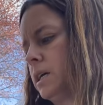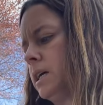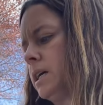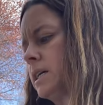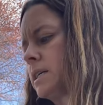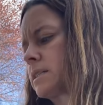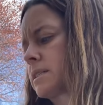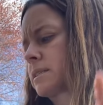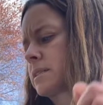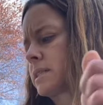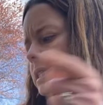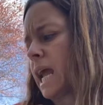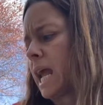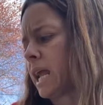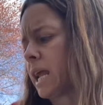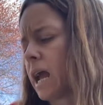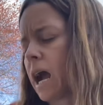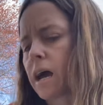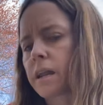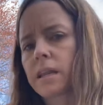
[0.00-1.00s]
"Stay
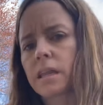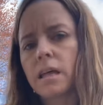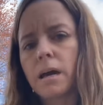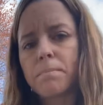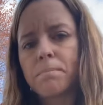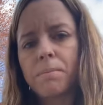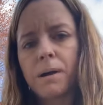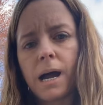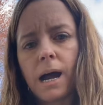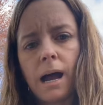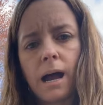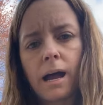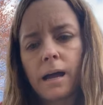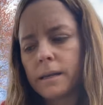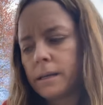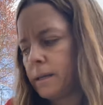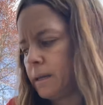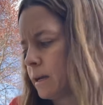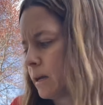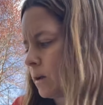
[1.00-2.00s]
out of the pond,"
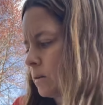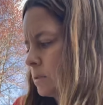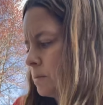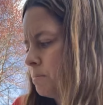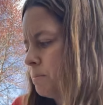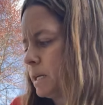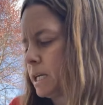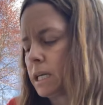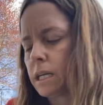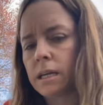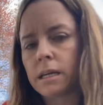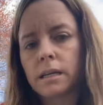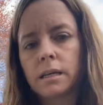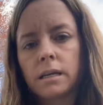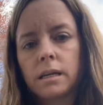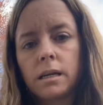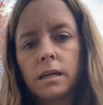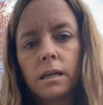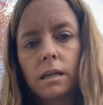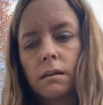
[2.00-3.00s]
yelled Mitten.
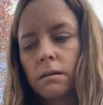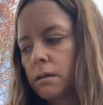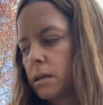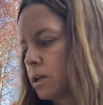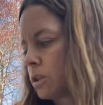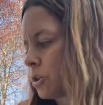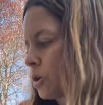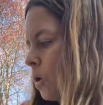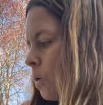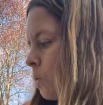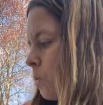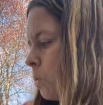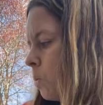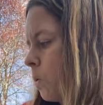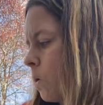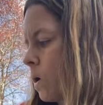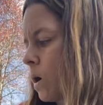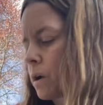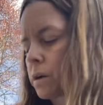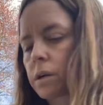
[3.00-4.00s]
"The
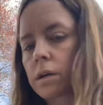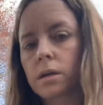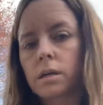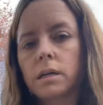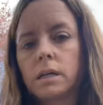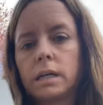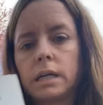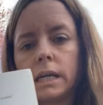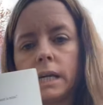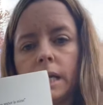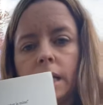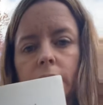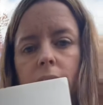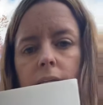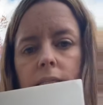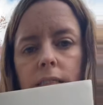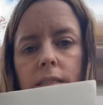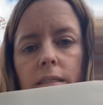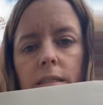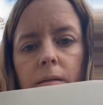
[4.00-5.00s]
water
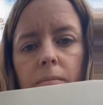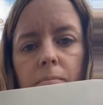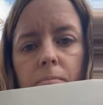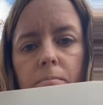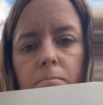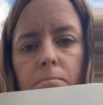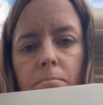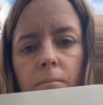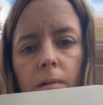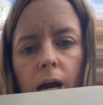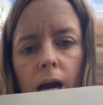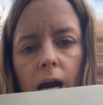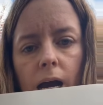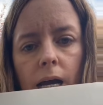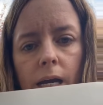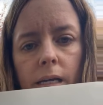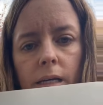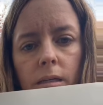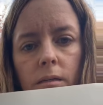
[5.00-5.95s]
is mine."